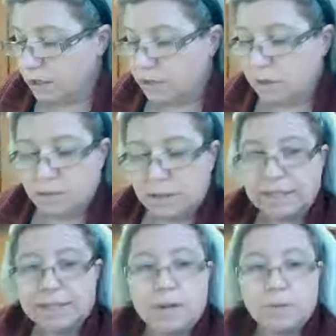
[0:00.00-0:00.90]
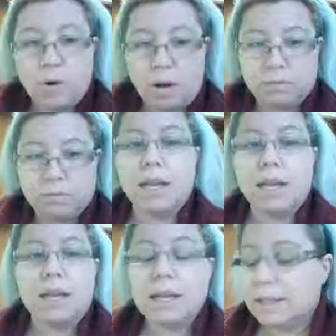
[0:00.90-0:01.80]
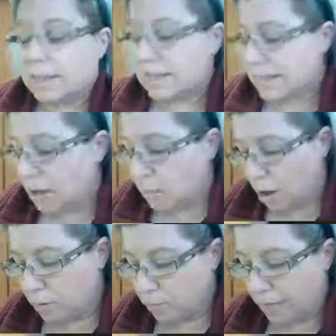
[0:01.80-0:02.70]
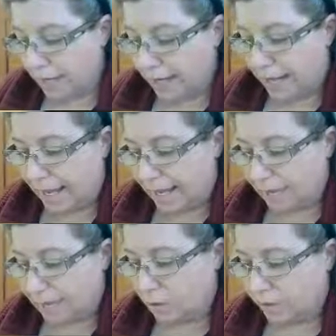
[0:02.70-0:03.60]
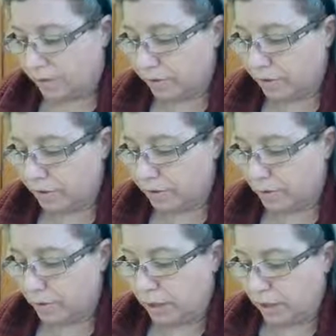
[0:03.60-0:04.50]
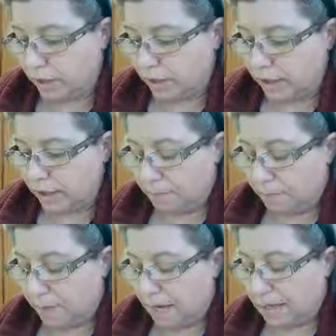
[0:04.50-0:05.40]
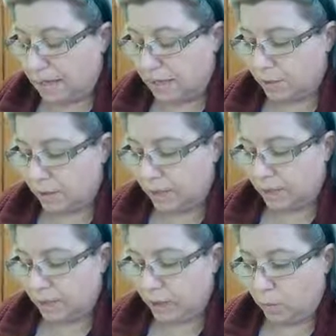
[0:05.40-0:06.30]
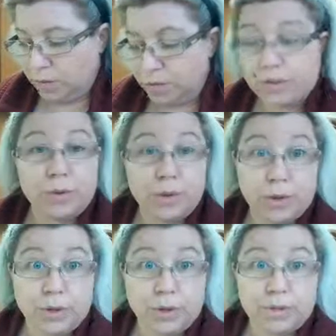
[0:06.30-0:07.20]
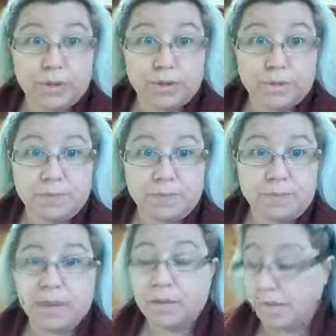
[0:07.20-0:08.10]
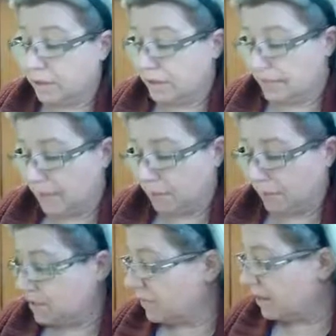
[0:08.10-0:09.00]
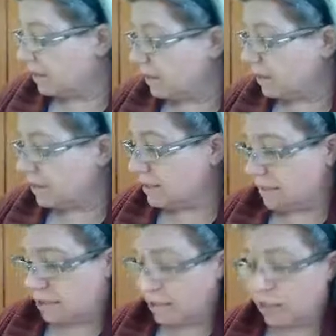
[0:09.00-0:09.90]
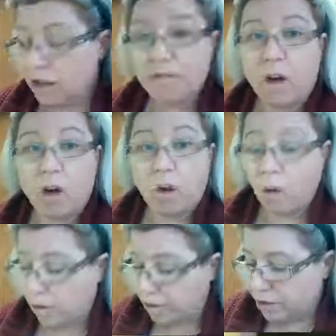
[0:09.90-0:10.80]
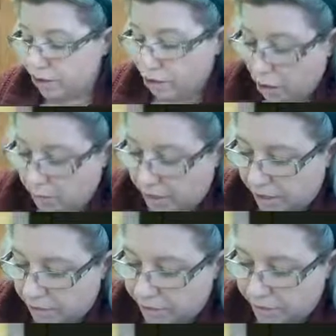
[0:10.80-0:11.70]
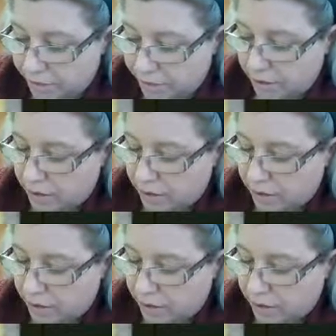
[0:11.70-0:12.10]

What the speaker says: So let's take a problem. Let's take a problem like x over 2 minus 3 equals 2/3. First step, let's find the LCD of all the denominators.